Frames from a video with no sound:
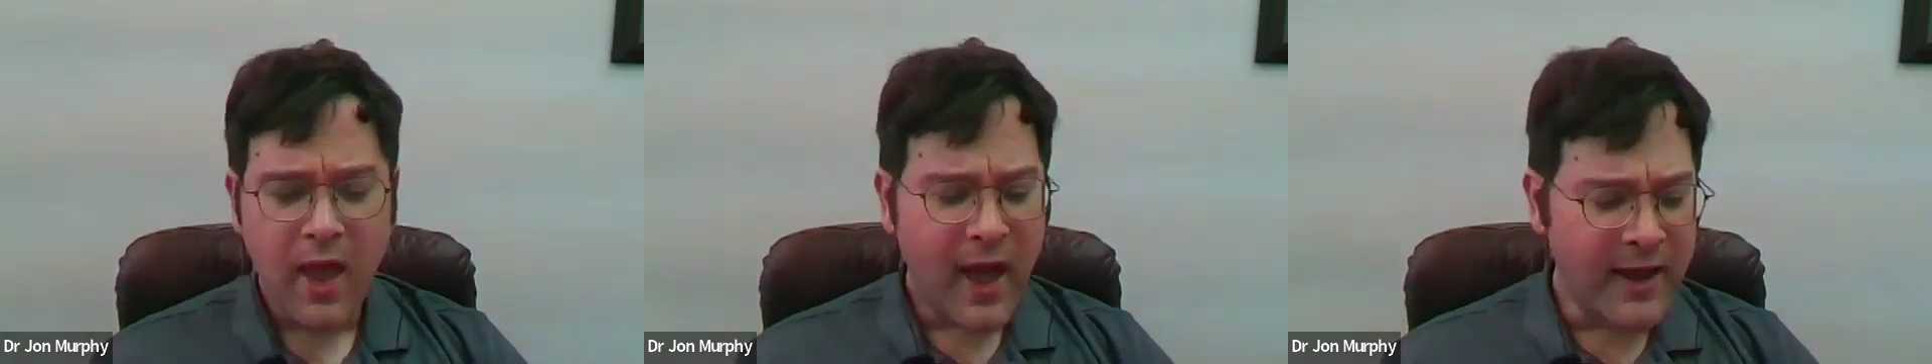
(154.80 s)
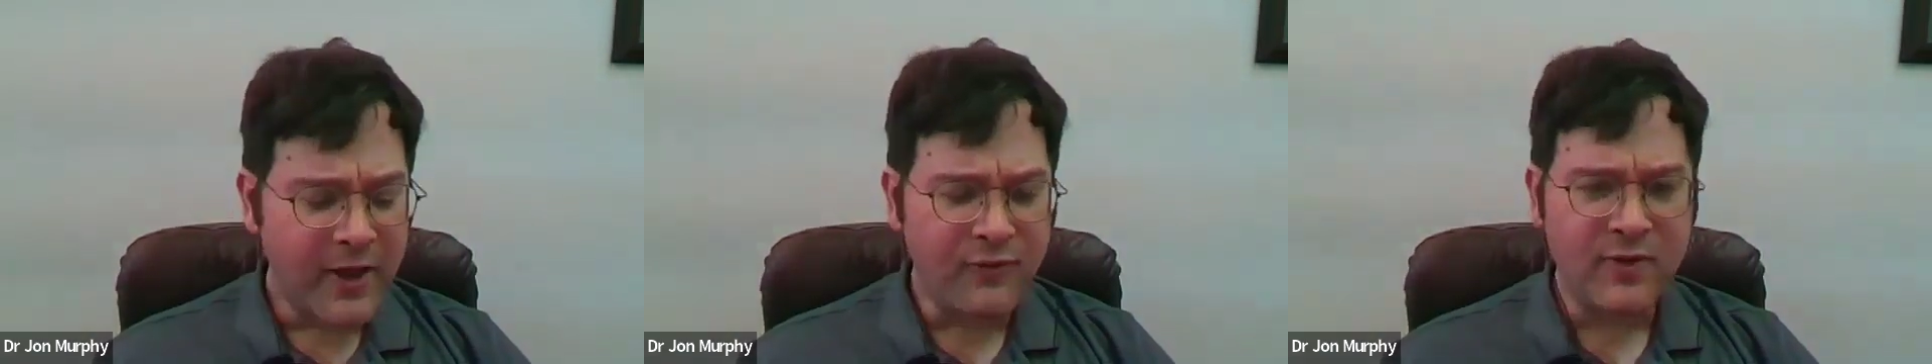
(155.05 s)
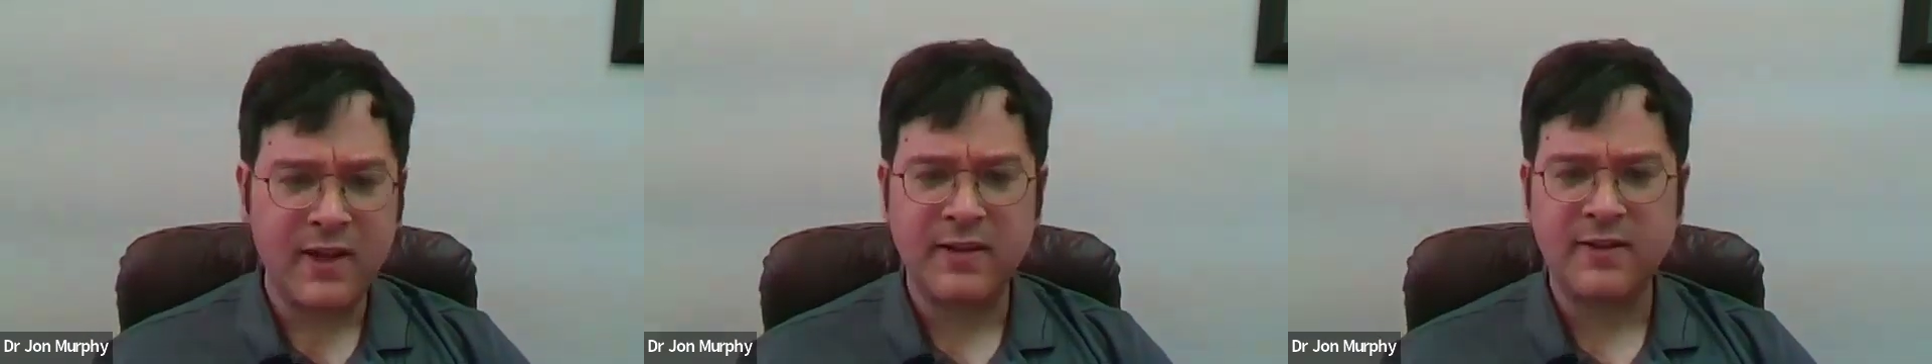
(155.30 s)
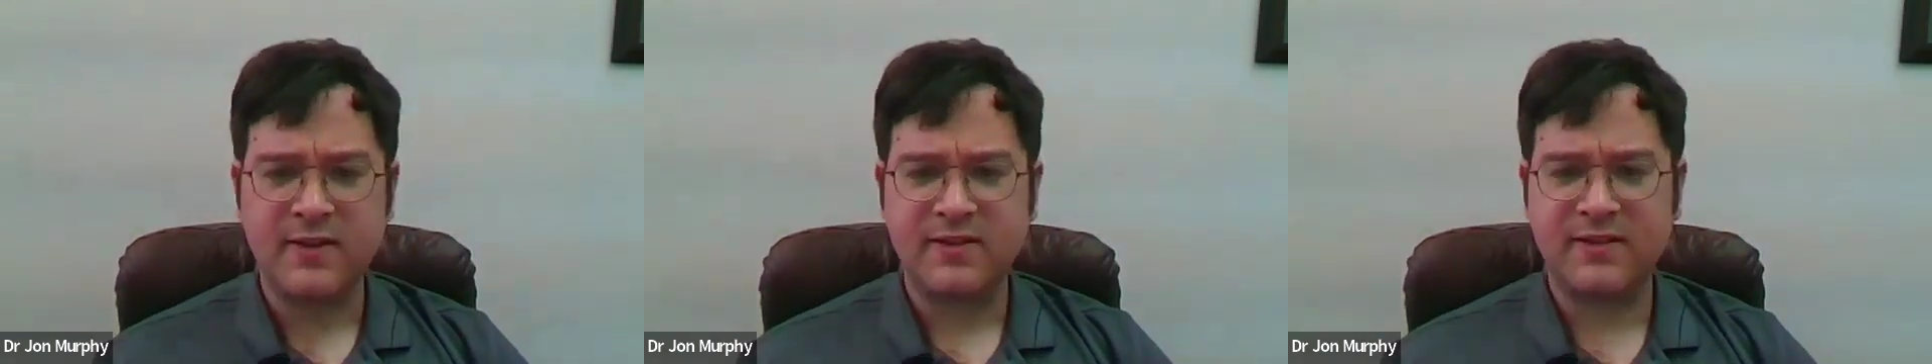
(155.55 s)
Again, related
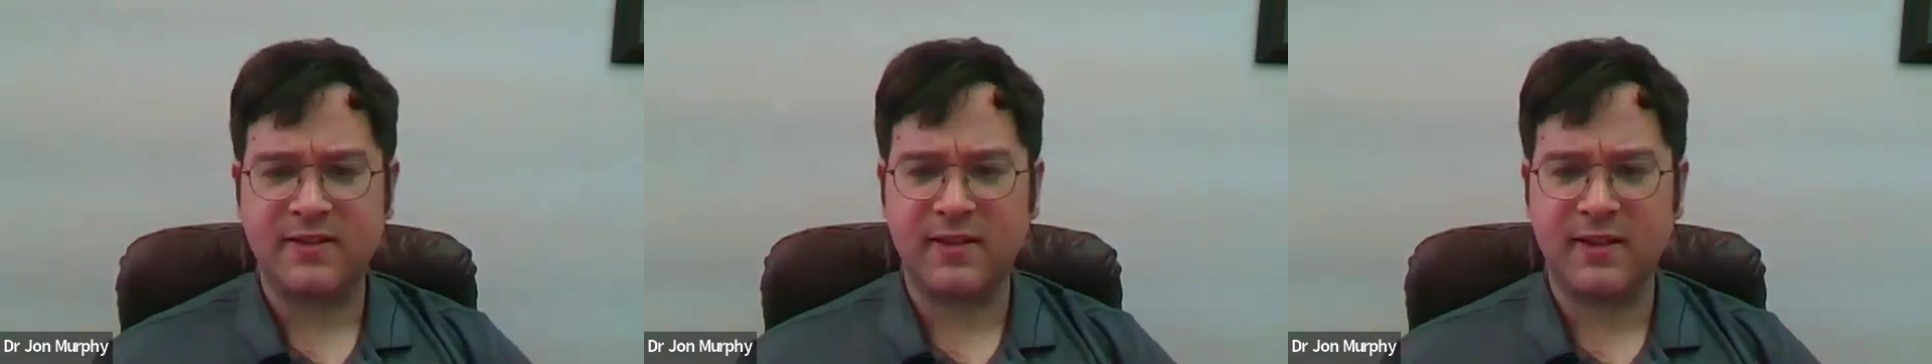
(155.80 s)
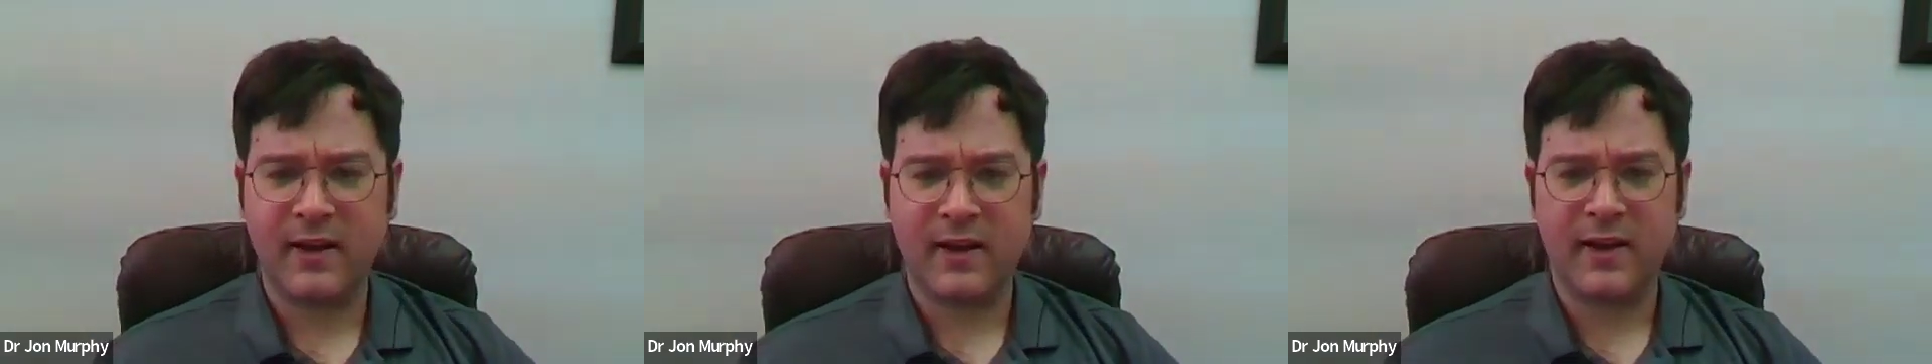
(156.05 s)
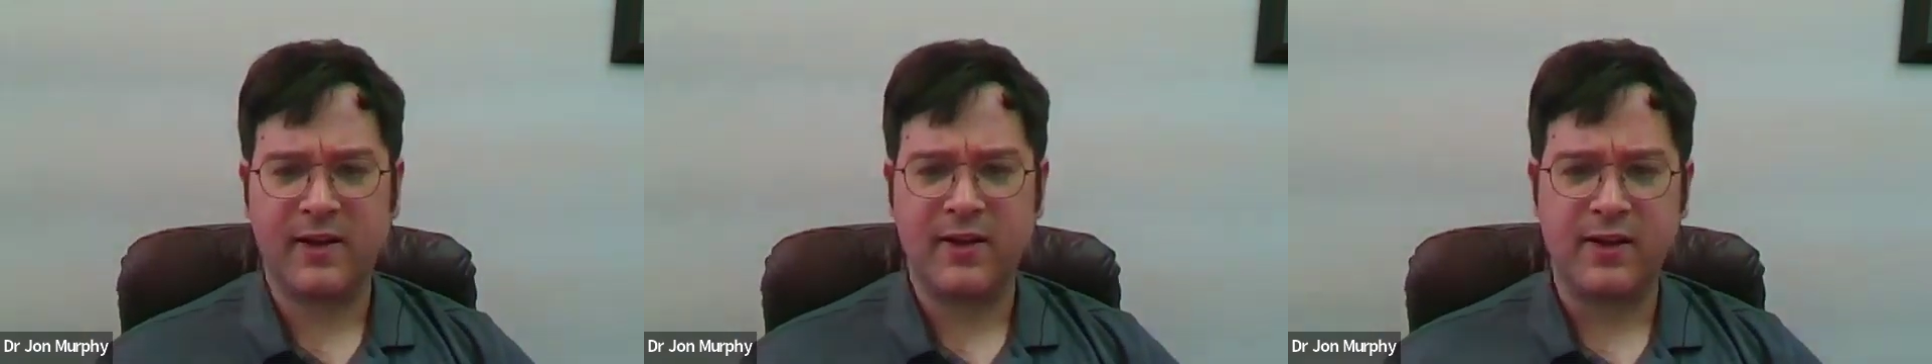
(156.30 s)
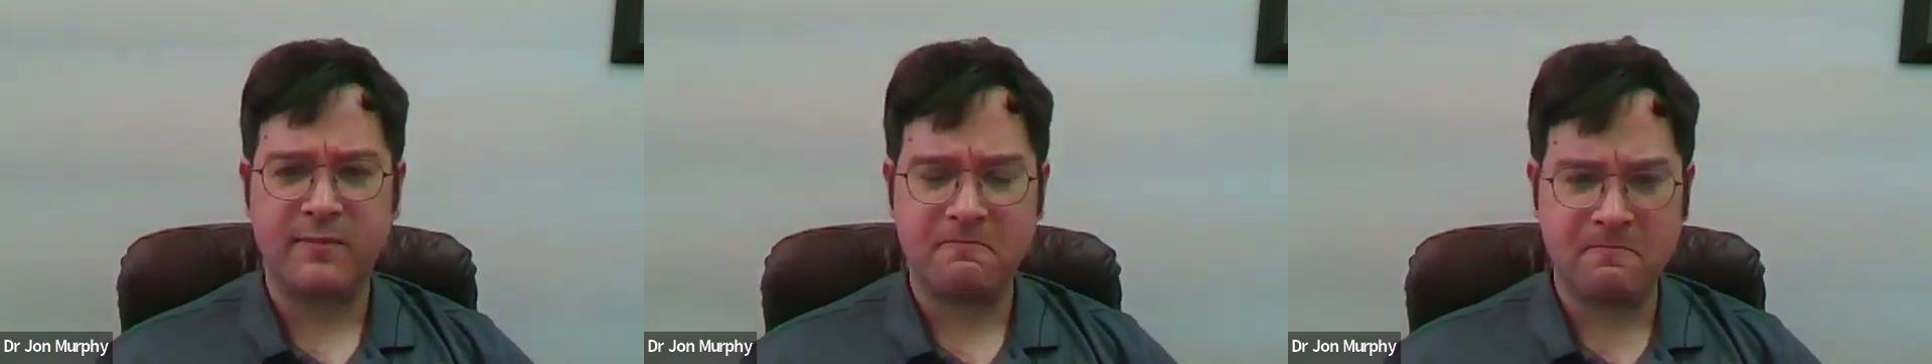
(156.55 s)
to this
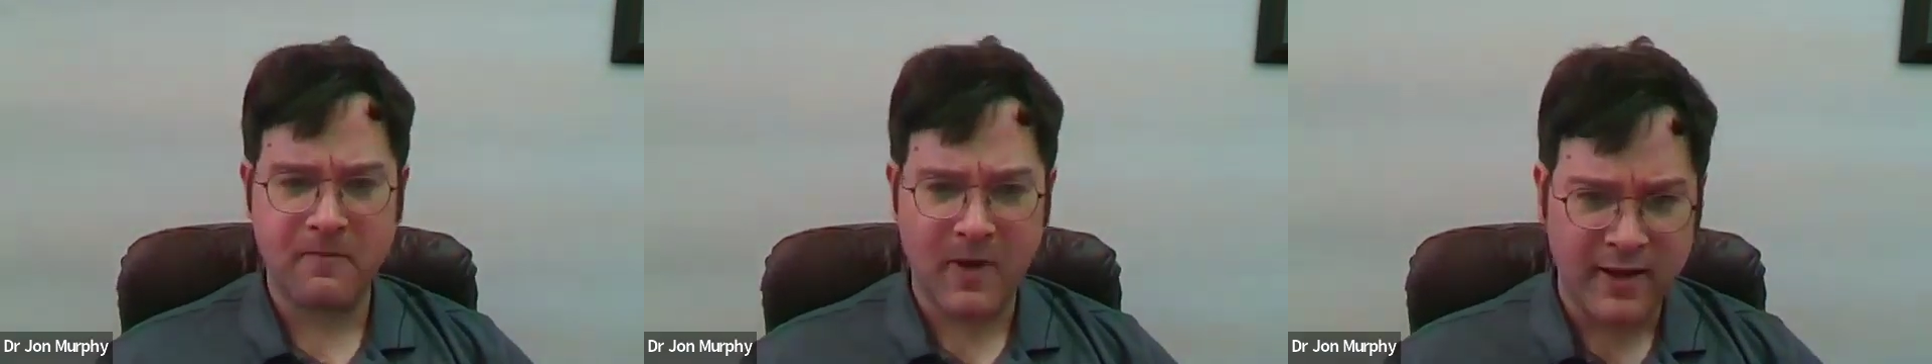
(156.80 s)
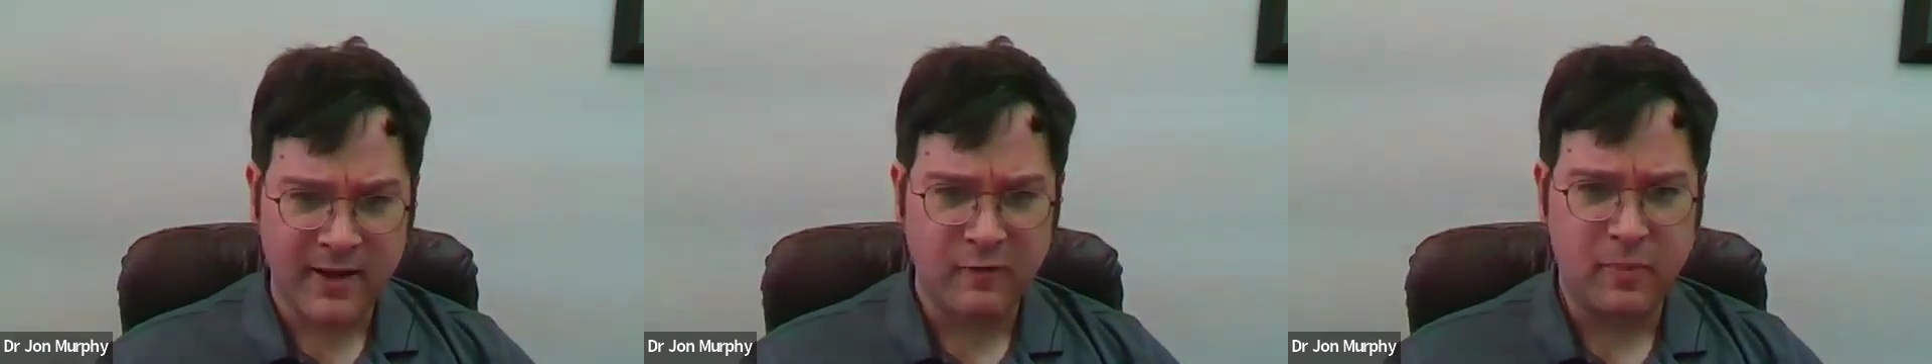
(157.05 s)
idea